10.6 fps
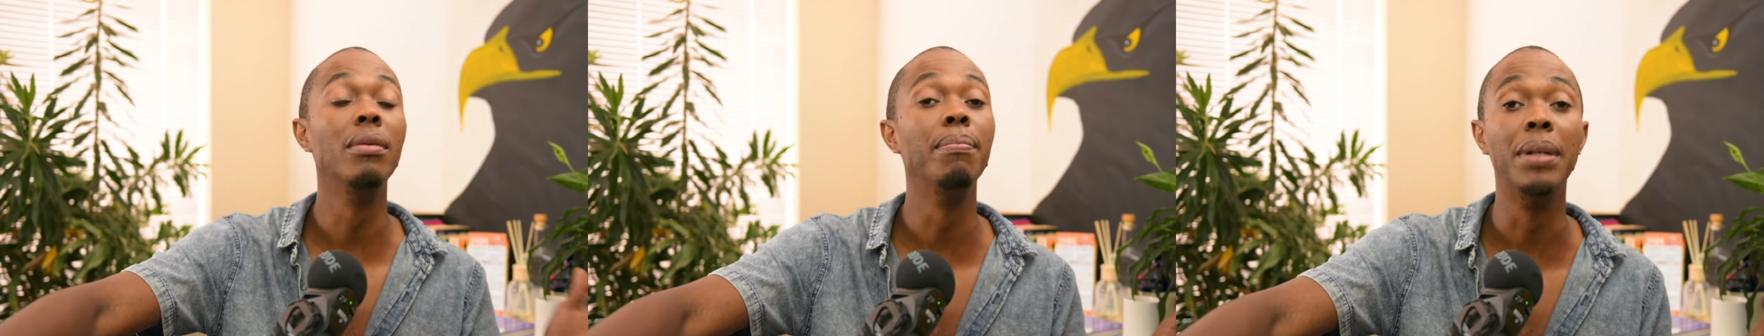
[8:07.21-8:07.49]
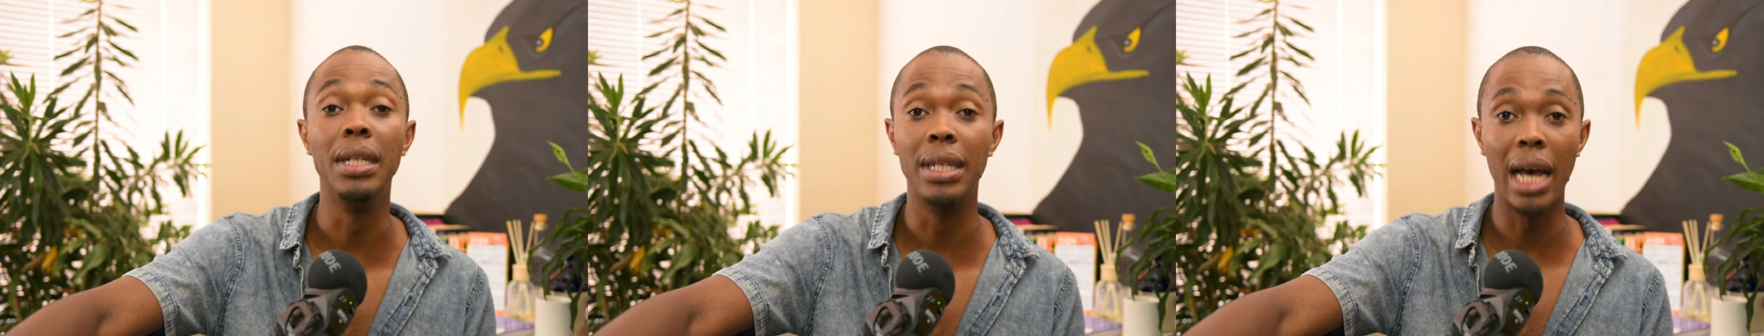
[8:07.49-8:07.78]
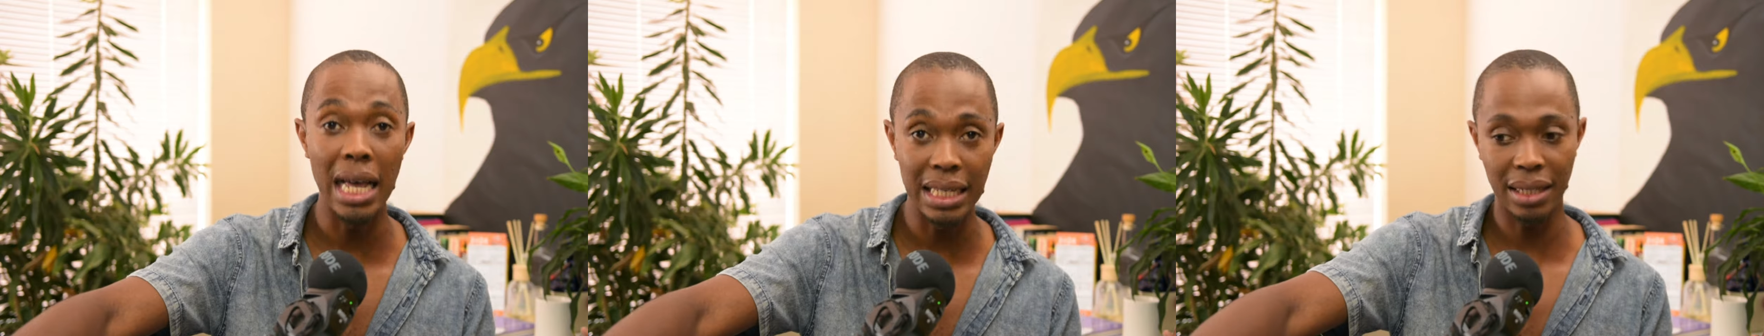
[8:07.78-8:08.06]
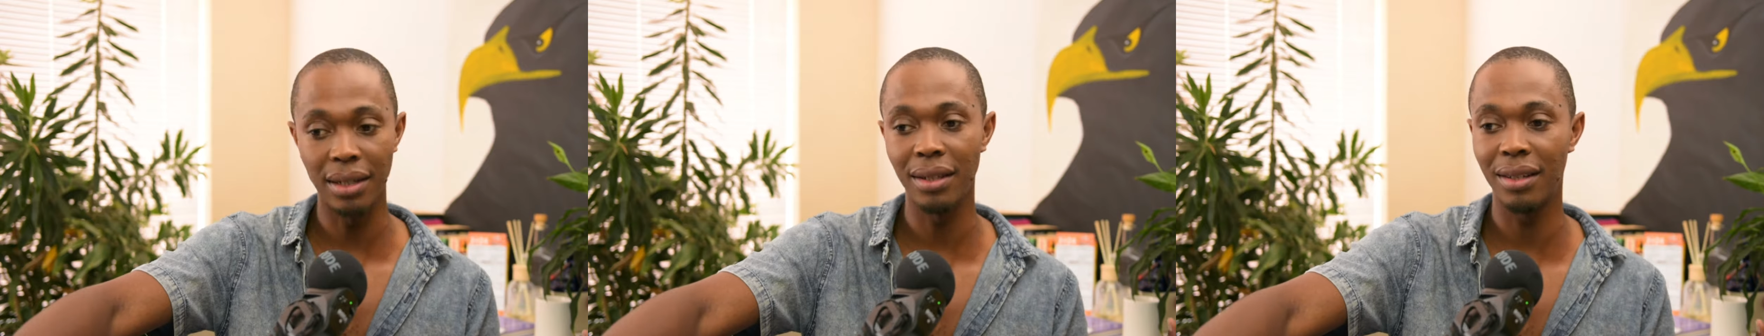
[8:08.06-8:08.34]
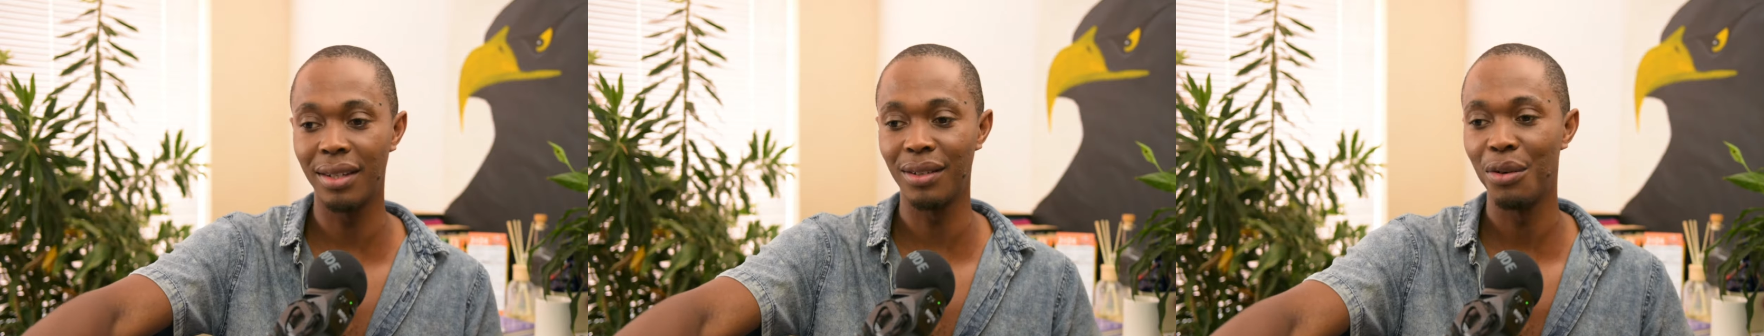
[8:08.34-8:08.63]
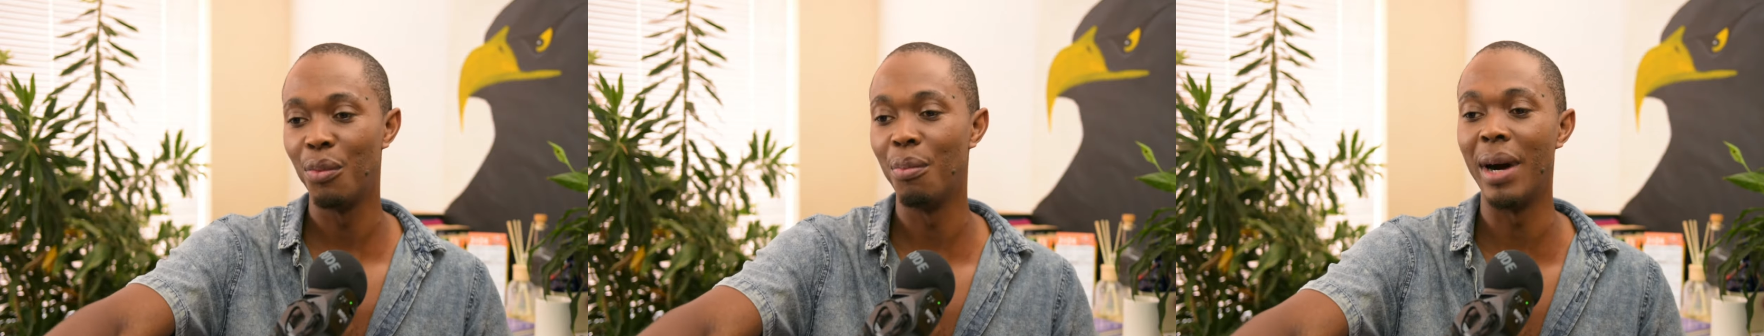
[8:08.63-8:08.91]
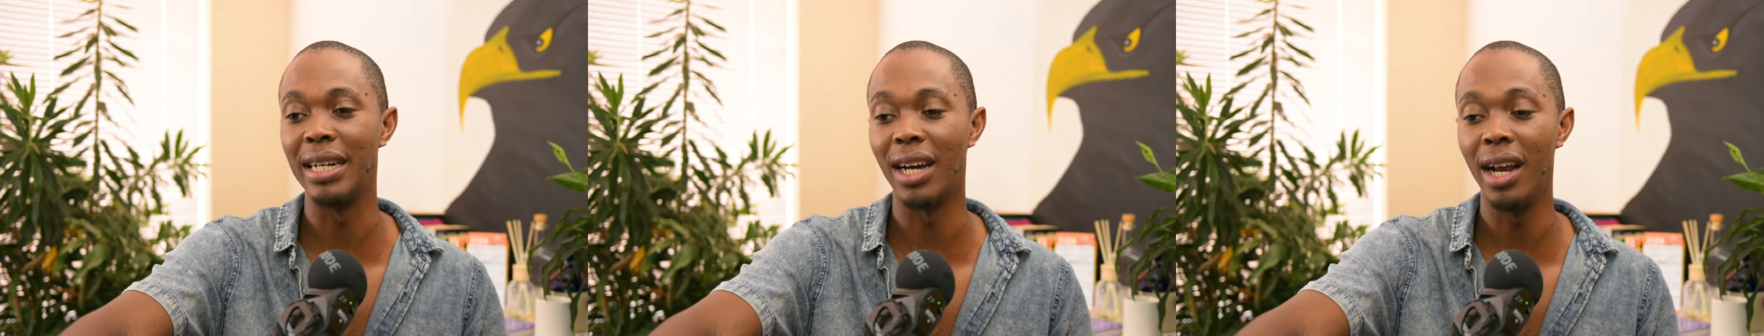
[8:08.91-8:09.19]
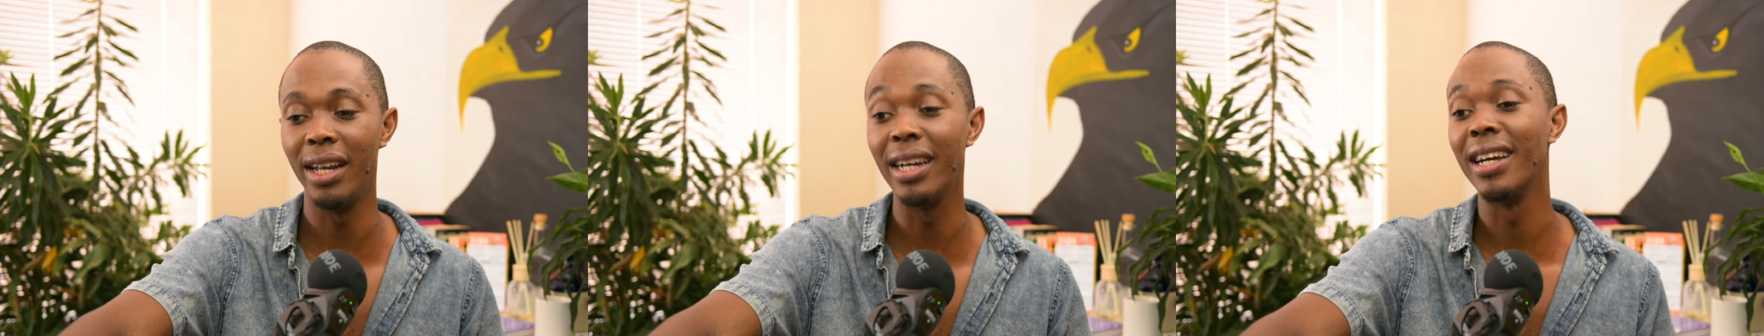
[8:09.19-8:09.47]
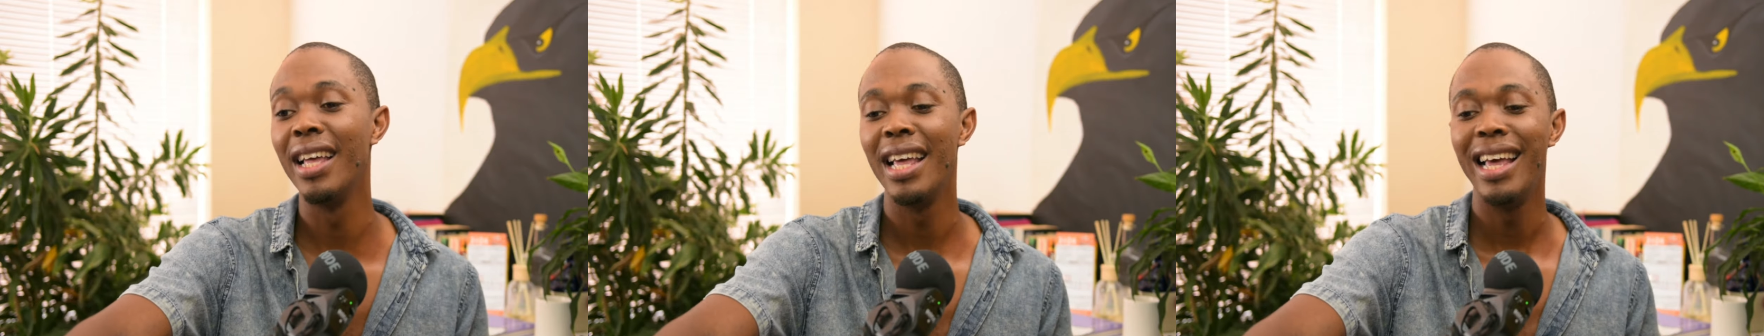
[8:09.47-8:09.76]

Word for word: bedazzled, my darling.